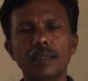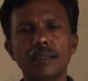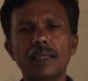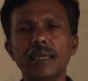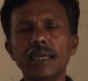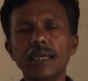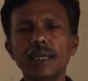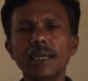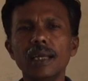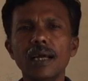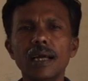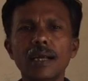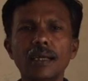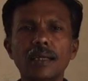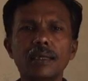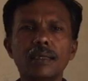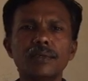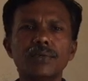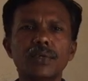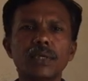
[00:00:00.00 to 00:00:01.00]
They cannot
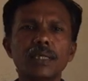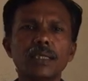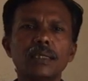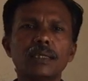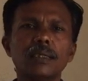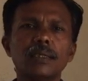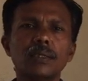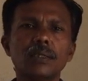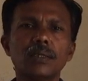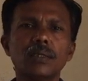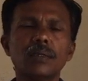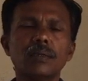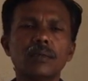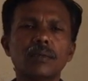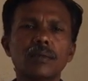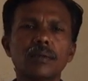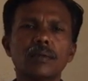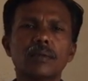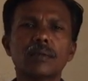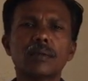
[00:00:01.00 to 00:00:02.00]
just
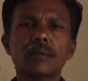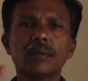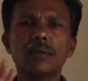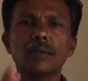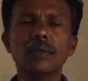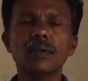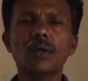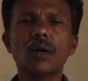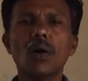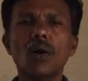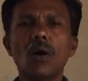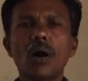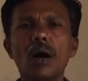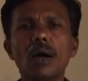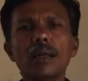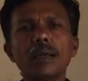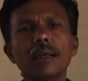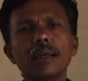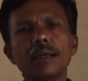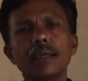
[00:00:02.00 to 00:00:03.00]
go
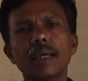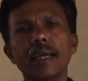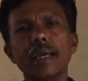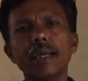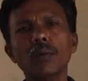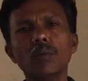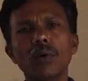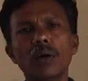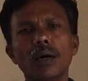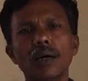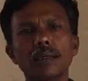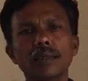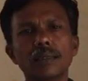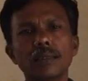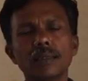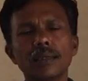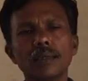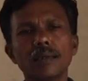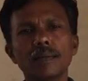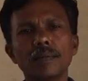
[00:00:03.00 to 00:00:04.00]
on
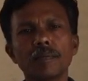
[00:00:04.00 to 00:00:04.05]
canvas